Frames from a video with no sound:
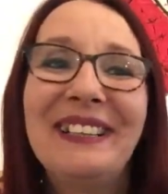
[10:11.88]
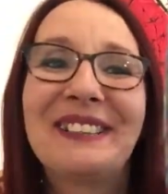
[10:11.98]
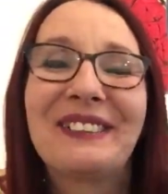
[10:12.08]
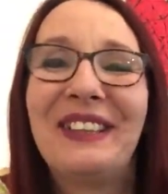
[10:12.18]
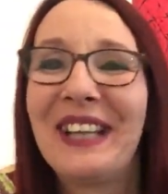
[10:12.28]

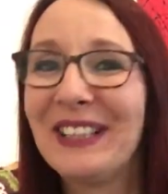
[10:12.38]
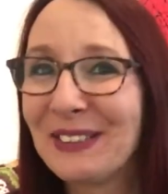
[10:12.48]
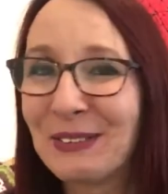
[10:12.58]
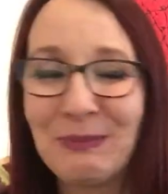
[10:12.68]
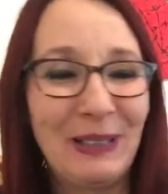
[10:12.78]
so that's
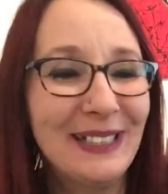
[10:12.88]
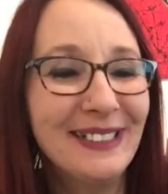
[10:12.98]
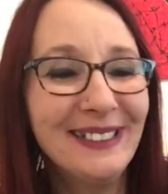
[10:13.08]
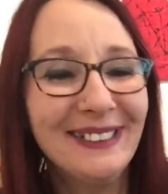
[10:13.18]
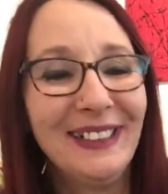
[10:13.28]
so bad,
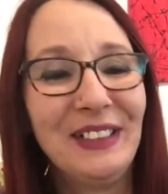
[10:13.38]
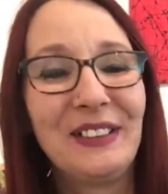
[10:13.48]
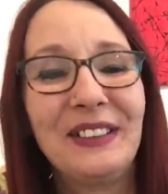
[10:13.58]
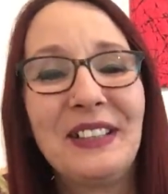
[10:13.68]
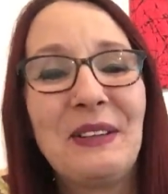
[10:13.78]
isn't
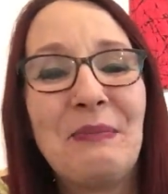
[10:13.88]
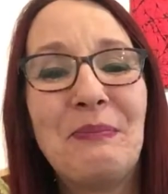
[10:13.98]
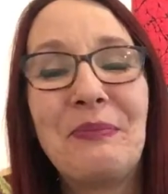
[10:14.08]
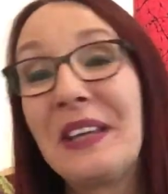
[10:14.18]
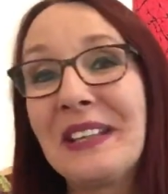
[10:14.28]
it? Um,
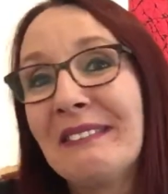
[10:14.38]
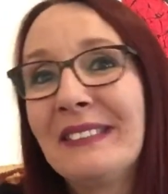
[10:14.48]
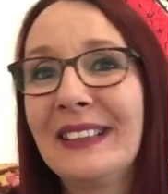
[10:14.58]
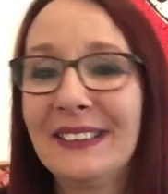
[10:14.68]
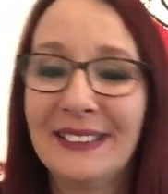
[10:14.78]

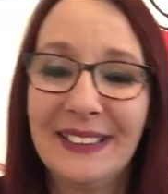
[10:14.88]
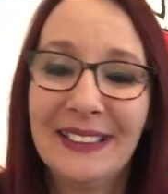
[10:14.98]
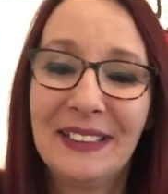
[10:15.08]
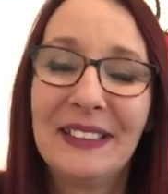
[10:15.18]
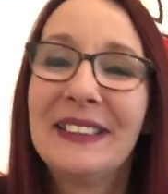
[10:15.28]

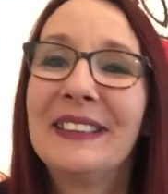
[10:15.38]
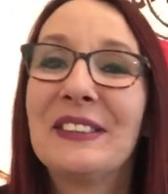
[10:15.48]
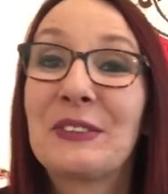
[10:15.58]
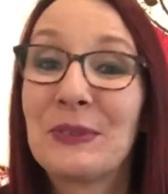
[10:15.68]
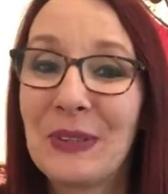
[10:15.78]

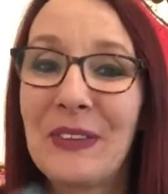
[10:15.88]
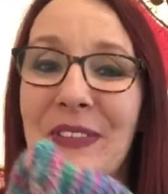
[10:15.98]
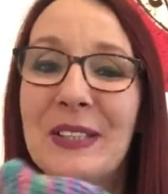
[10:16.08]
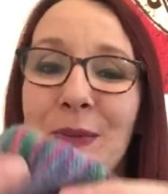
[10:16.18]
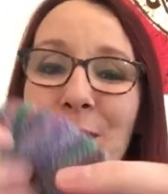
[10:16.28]
so
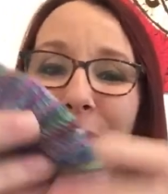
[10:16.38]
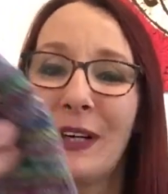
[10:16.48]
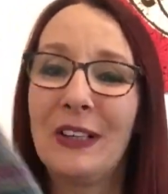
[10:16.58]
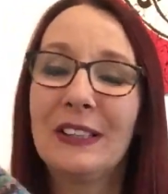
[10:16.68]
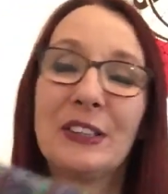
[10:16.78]
these will go to
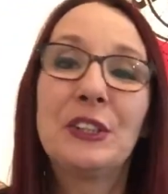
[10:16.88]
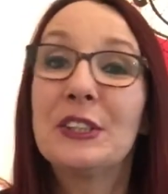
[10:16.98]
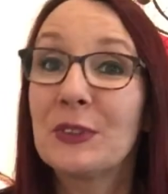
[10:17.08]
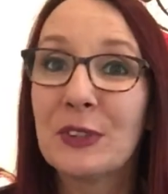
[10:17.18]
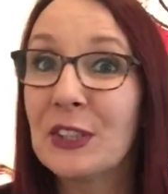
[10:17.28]
her. She's
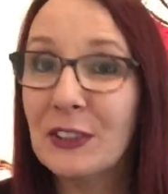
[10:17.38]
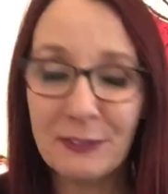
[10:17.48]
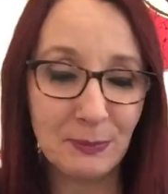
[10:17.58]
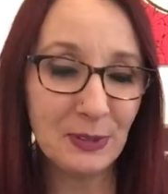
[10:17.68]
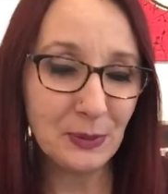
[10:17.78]
got she
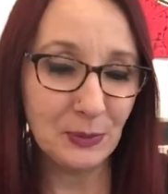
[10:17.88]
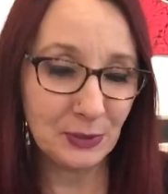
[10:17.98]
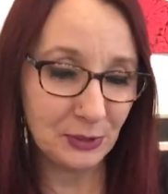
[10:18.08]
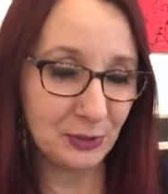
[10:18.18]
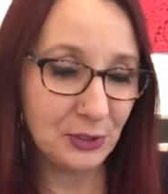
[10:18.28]
loves my
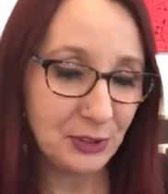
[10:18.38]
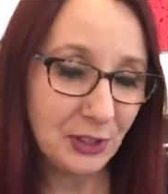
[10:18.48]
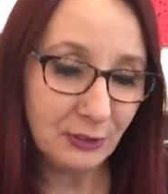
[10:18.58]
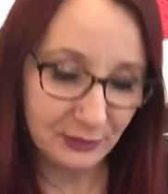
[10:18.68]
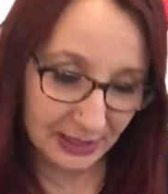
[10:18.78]
socks, so she
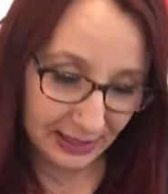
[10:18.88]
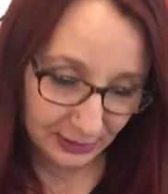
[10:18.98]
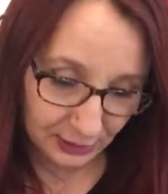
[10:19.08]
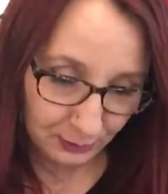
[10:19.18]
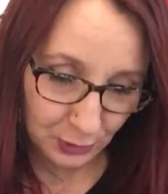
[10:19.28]
loves getting
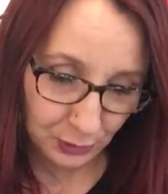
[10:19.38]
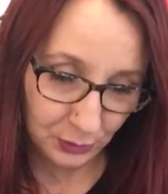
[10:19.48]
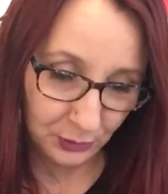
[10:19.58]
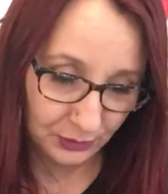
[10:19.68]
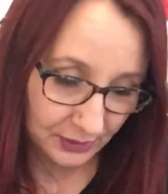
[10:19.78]
some new
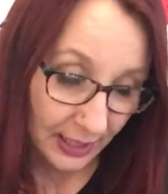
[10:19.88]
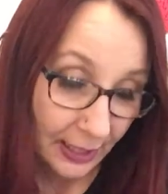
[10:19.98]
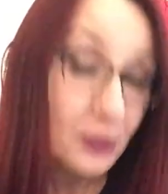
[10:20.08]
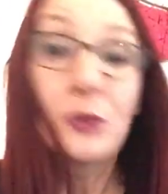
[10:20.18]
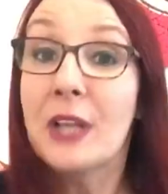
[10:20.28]
socks.
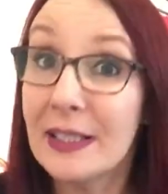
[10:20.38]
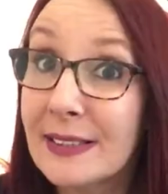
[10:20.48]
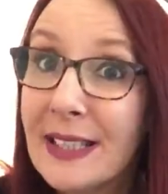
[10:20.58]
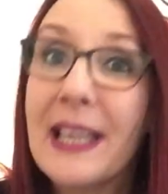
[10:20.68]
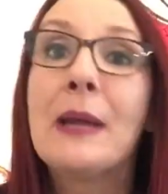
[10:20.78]
So that's
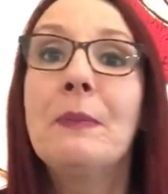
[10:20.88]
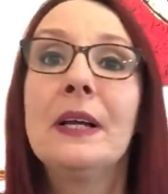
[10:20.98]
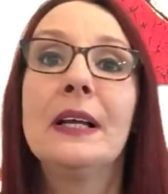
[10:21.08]
them.